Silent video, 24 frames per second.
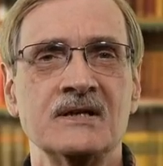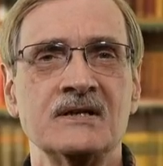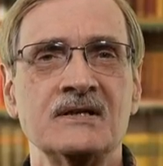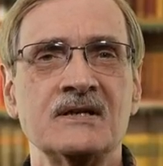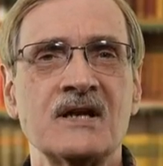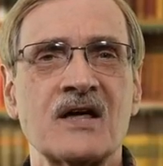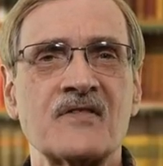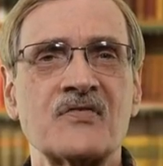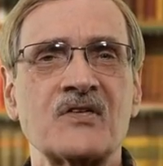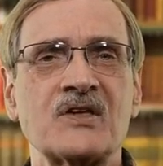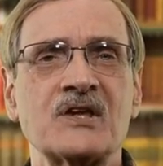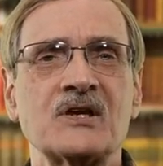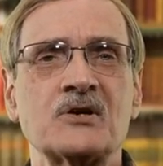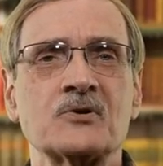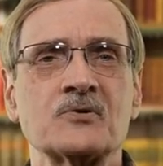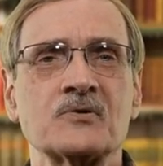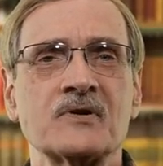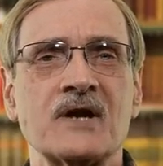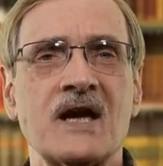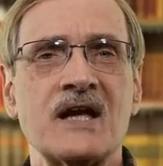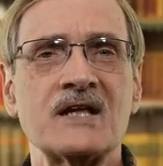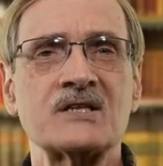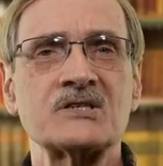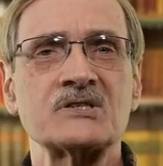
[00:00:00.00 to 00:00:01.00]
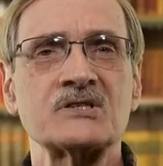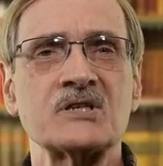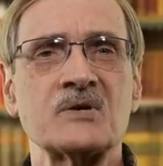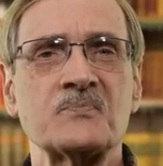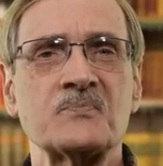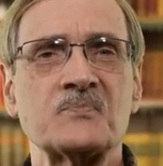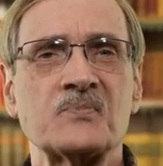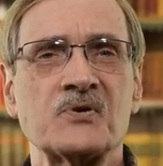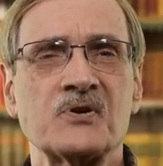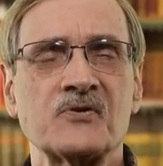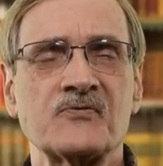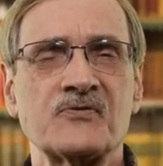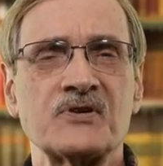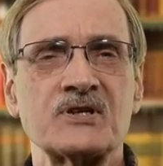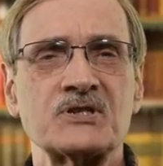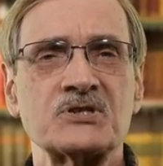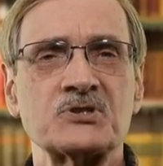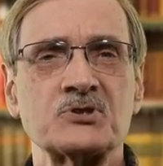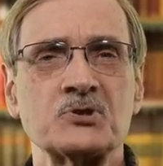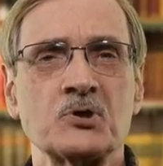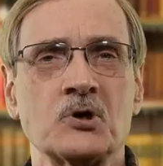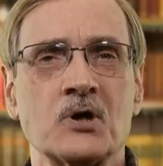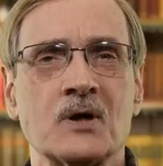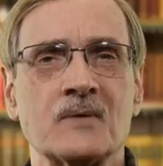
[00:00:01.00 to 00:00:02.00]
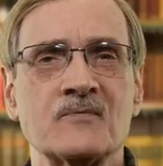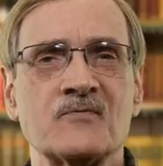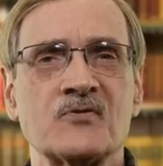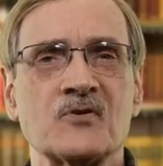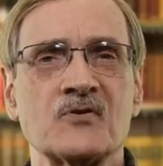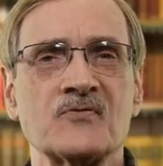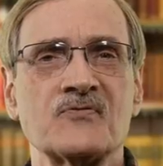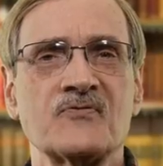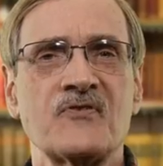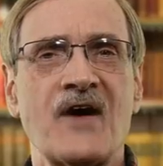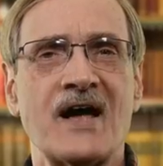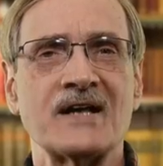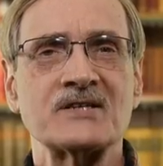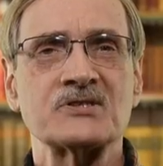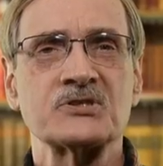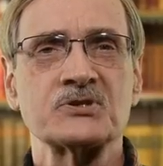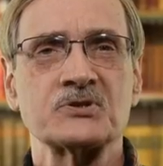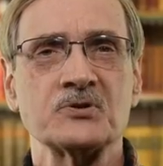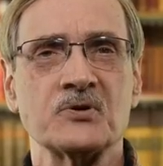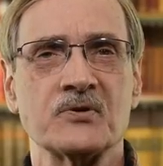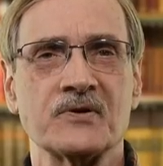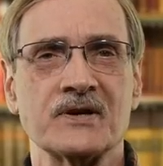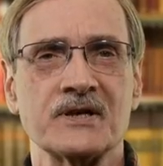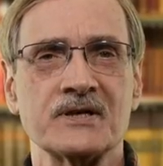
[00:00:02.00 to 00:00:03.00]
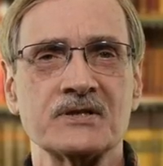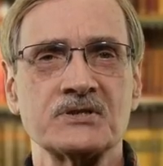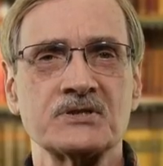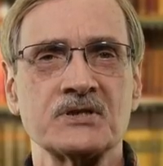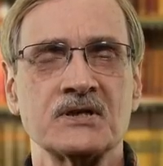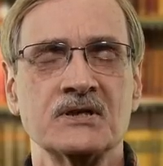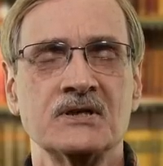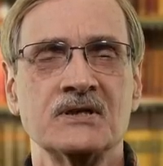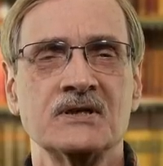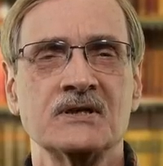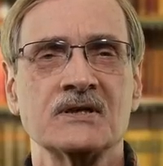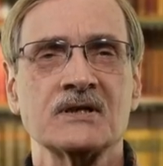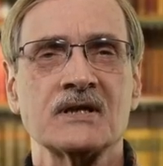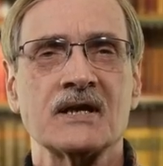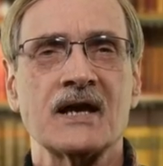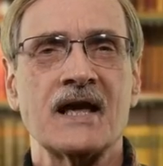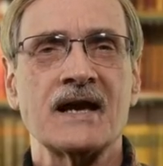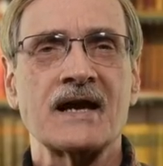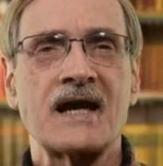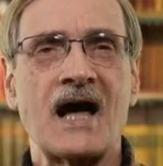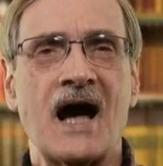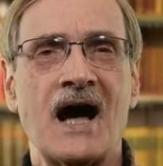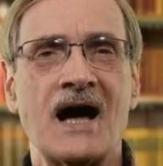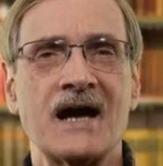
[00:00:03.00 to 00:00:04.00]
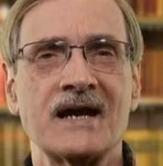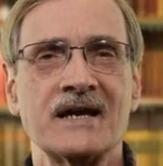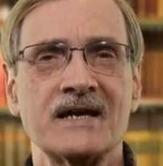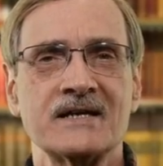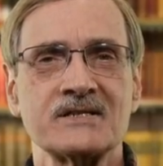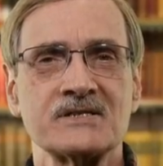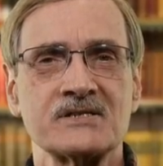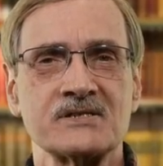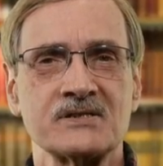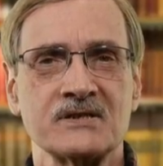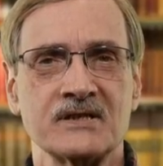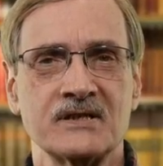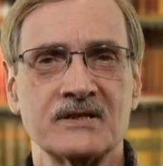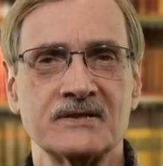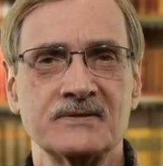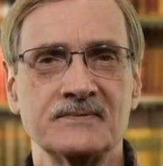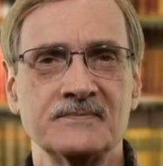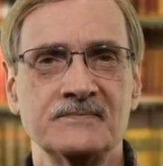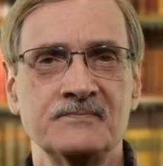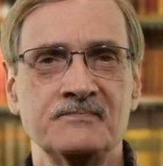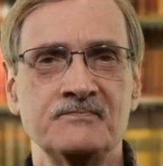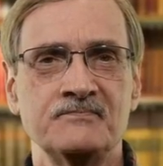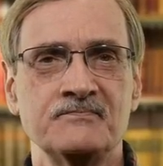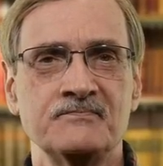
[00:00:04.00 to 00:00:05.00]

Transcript: Nothing creates the perfect storm for fat storage like high insulin.